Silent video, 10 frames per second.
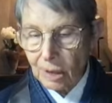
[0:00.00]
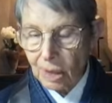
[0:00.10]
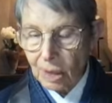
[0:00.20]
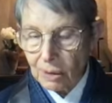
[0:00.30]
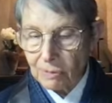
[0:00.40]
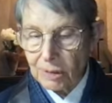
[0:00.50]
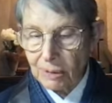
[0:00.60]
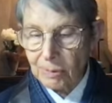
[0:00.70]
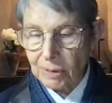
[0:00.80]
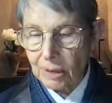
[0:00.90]
all of
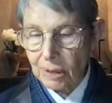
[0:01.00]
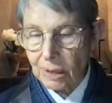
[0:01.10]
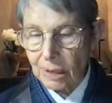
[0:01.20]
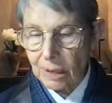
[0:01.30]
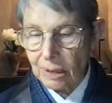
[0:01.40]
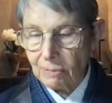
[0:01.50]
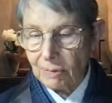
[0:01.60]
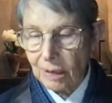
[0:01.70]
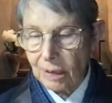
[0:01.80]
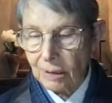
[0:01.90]
samsara and
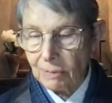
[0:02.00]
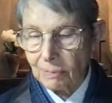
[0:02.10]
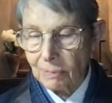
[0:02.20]
nirvana.